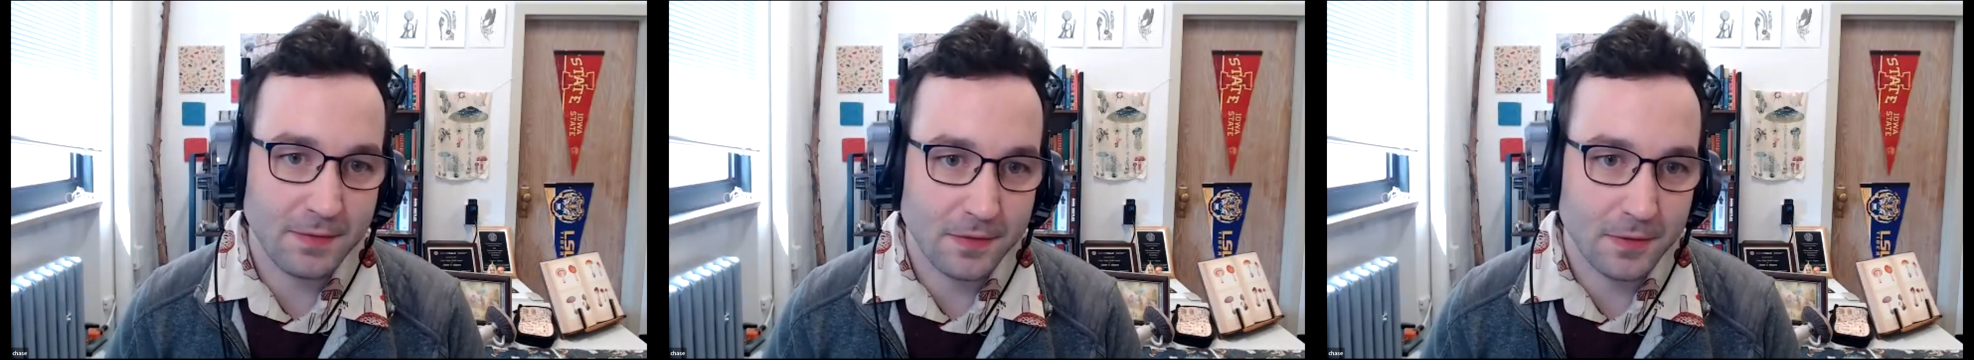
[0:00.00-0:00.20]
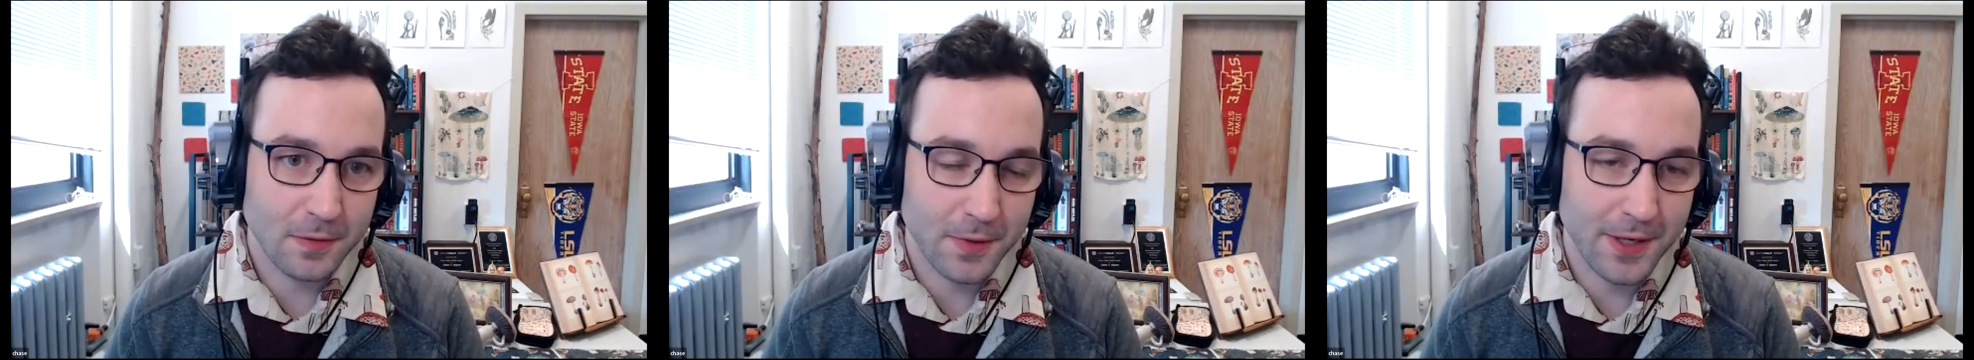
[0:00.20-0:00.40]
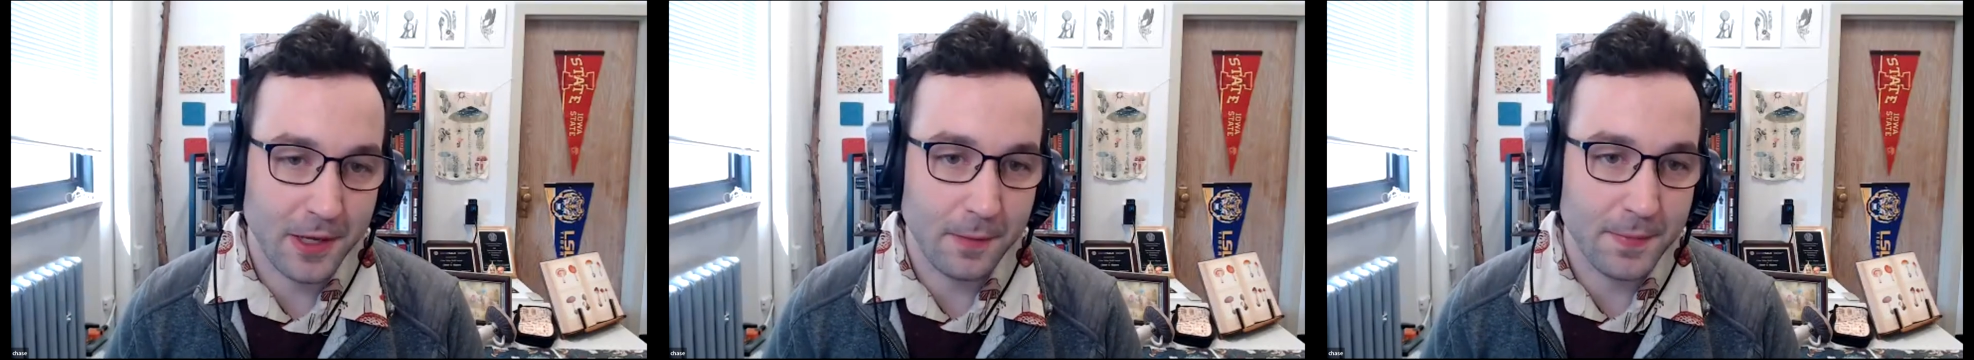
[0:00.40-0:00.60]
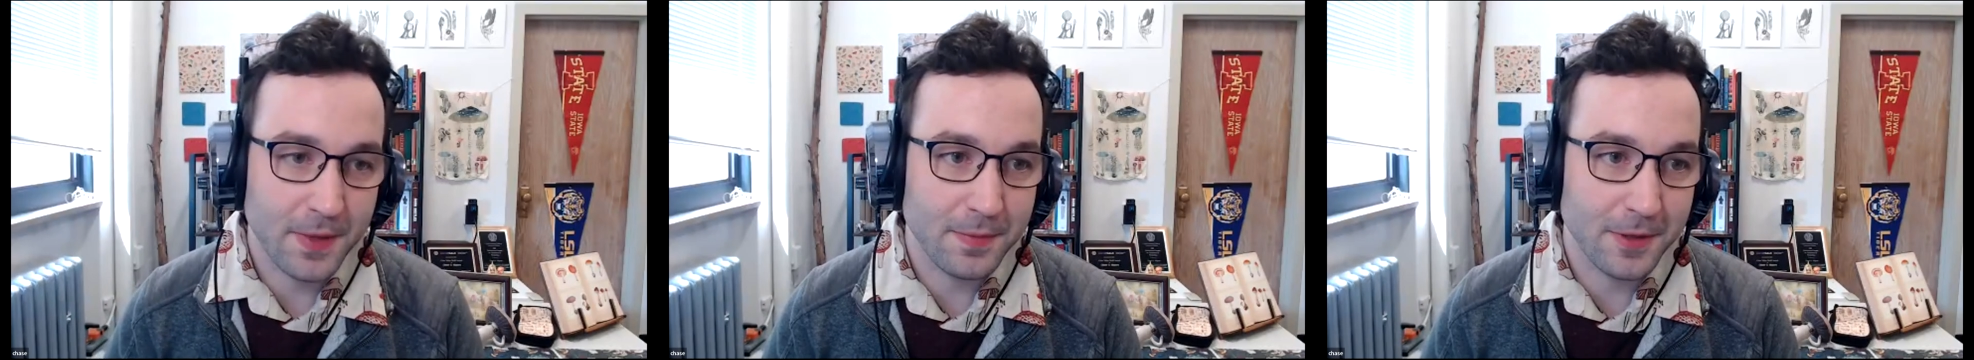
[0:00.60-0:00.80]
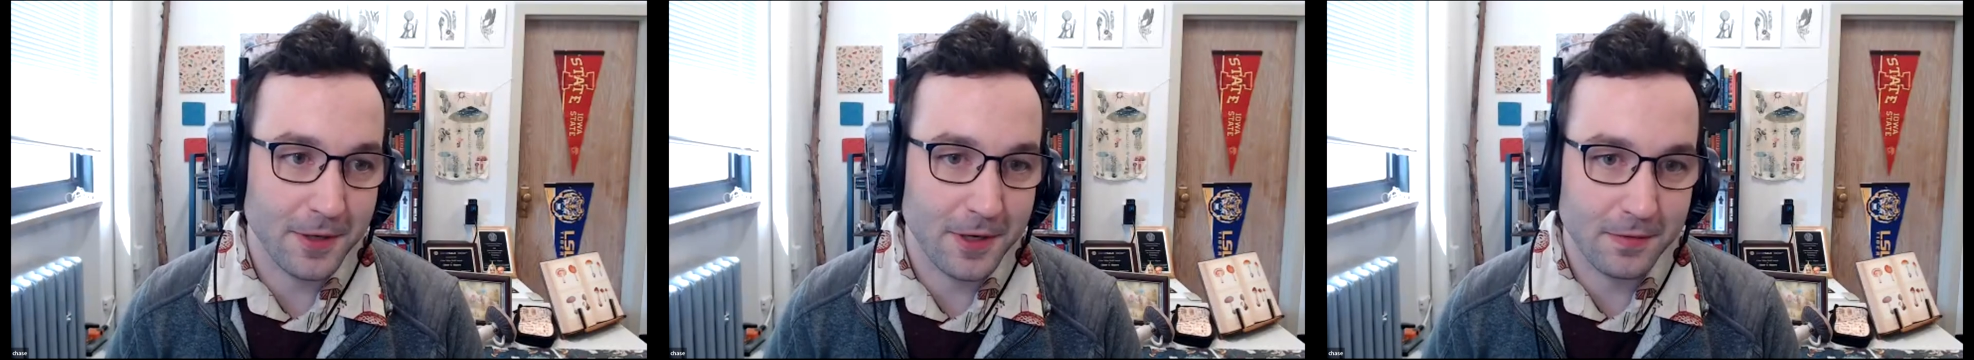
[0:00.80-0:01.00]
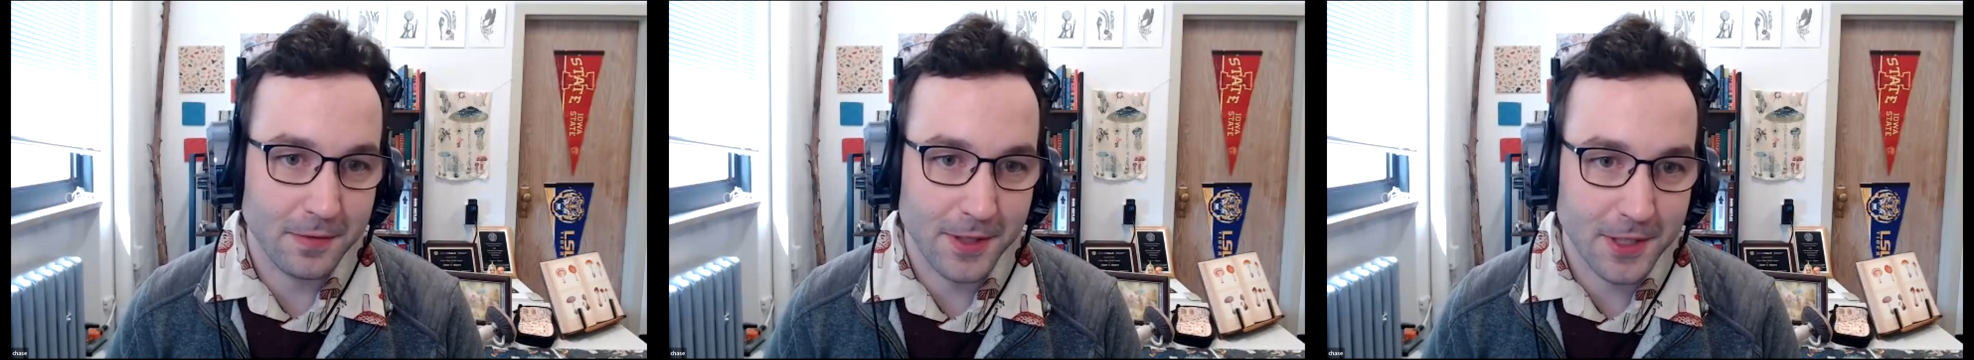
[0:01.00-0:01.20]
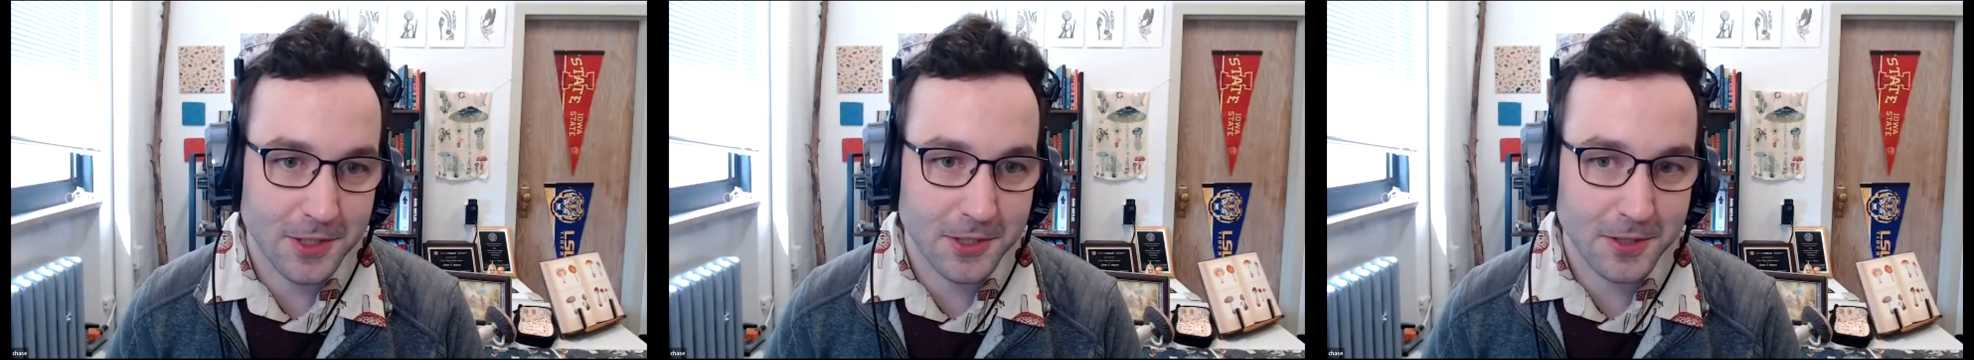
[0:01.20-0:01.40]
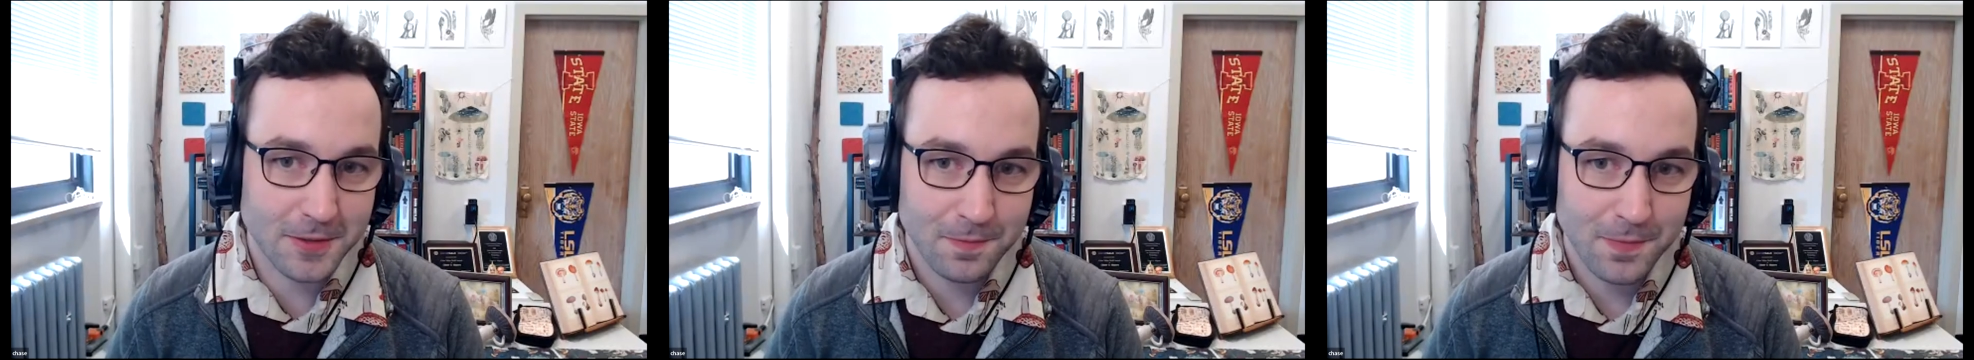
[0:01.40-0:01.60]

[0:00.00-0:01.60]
different one help me build every lecture,